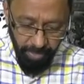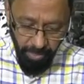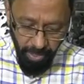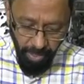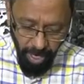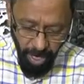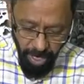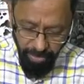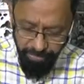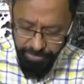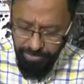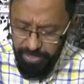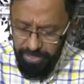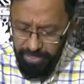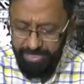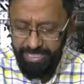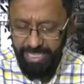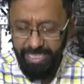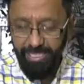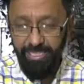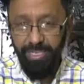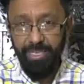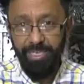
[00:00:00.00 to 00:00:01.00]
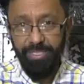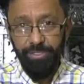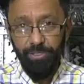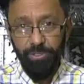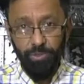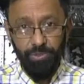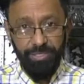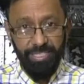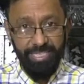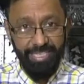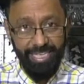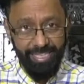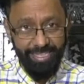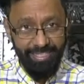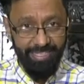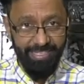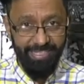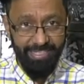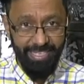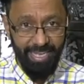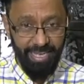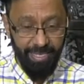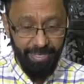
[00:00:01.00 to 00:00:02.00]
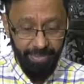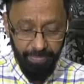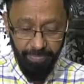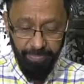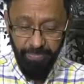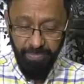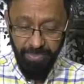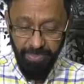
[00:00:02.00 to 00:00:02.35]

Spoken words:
After 10 hours on the next day,